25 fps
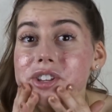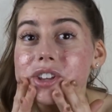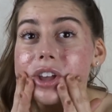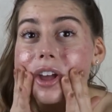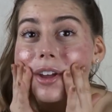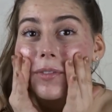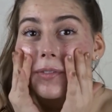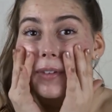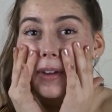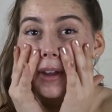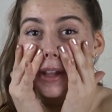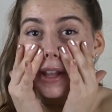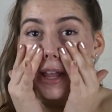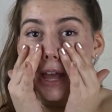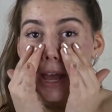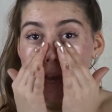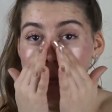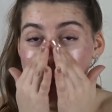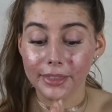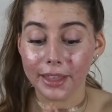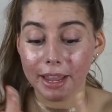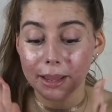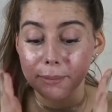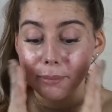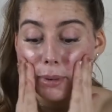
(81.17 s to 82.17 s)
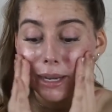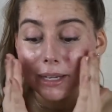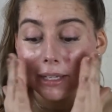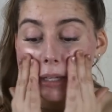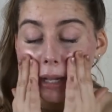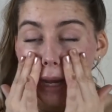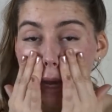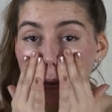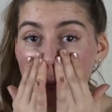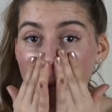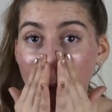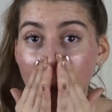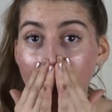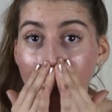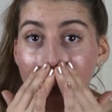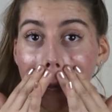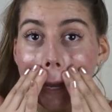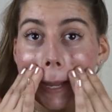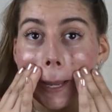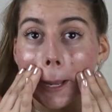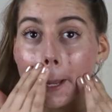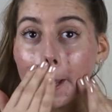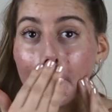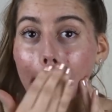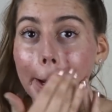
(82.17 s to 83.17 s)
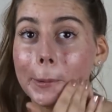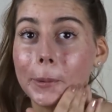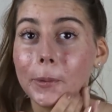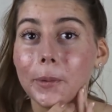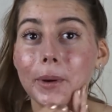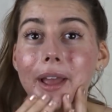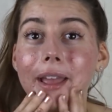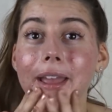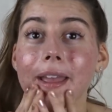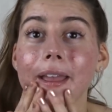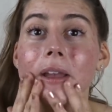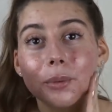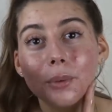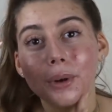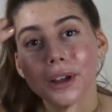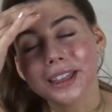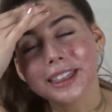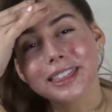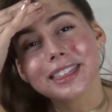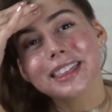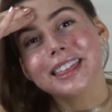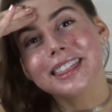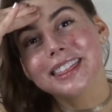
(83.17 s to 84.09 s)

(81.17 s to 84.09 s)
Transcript: So I feel like day by day, I can get away with